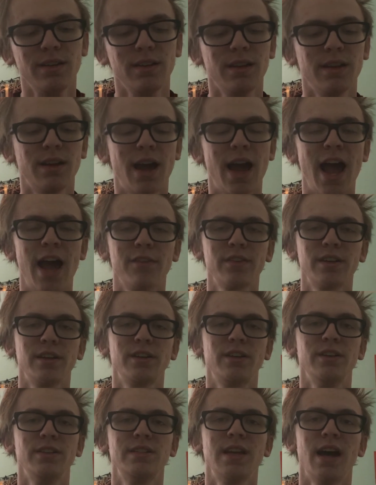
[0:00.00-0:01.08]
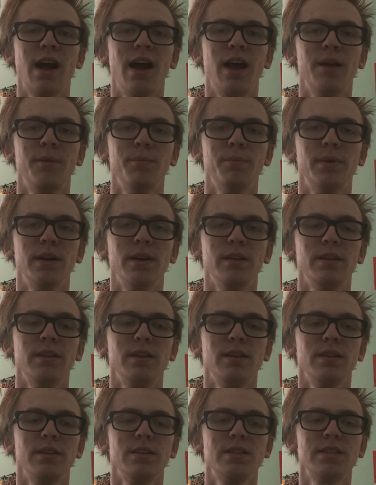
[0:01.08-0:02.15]
having a good time, but
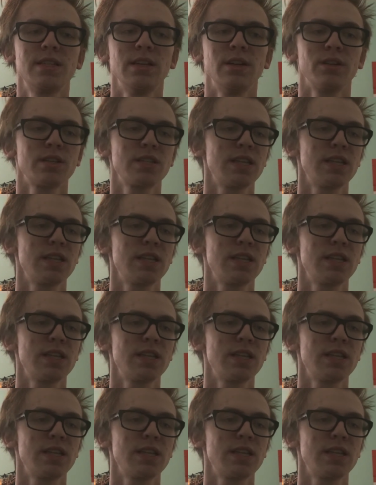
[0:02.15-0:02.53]
still